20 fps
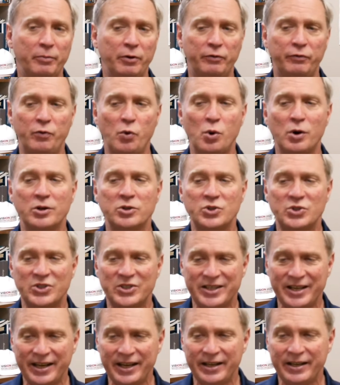before
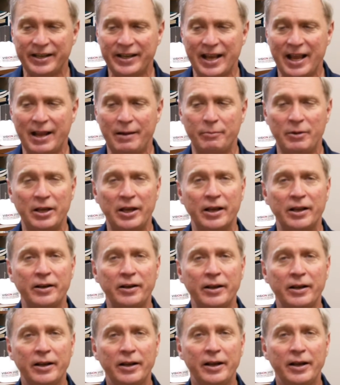sin came in.